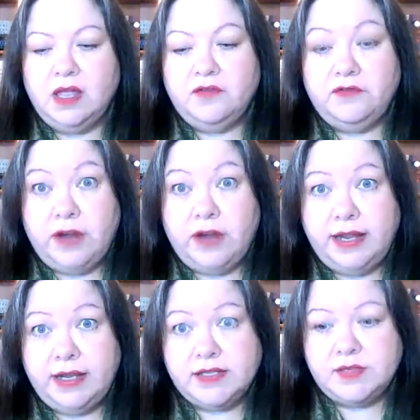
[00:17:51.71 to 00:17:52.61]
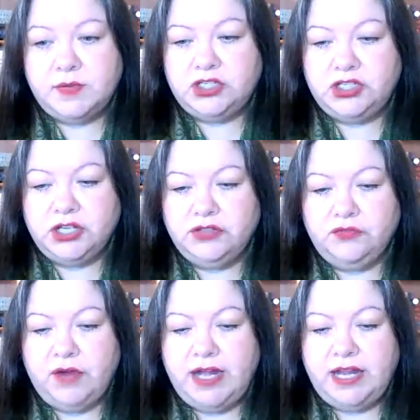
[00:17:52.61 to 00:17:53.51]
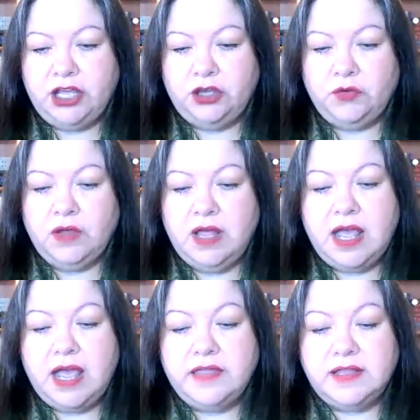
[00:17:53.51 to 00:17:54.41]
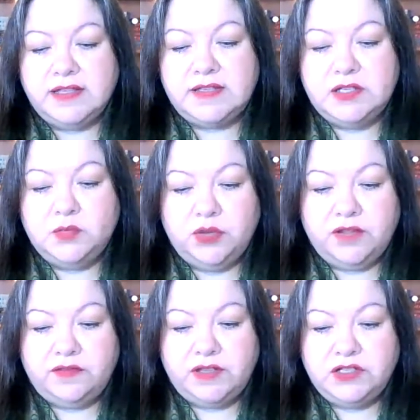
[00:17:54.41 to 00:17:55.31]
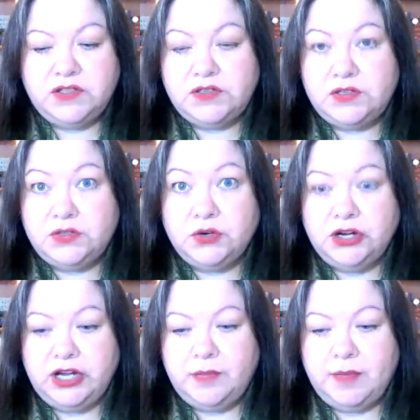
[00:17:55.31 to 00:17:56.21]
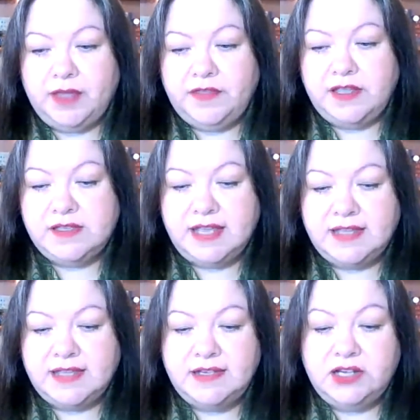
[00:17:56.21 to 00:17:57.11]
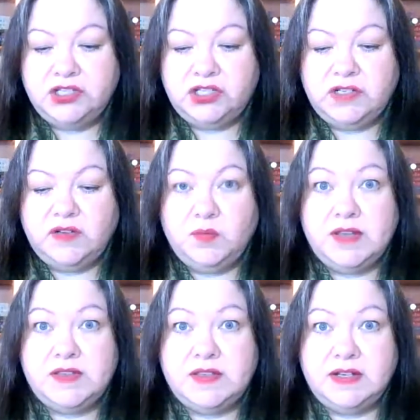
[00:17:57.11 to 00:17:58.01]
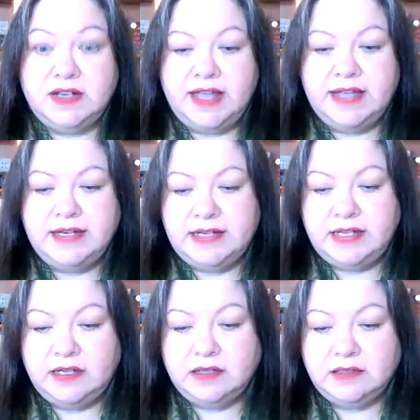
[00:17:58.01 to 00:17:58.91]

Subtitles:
Frank switched on the radio, and they listened briefly to the story about the assassination of President Kennedy.